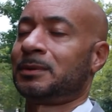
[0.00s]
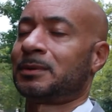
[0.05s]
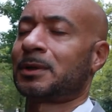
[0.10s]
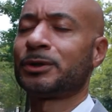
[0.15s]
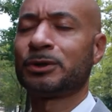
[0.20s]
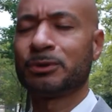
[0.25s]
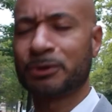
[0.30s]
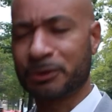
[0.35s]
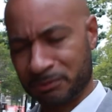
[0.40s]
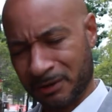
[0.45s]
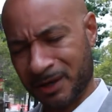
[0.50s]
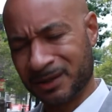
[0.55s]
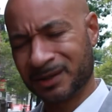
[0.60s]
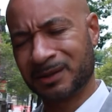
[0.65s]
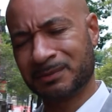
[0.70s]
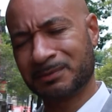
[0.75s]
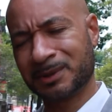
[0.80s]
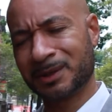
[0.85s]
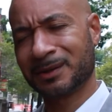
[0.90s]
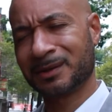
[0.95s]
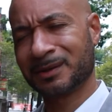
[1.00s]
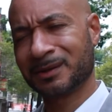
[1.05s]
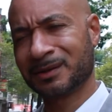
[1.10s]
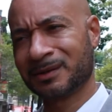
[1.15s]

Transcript: Are you threatening me?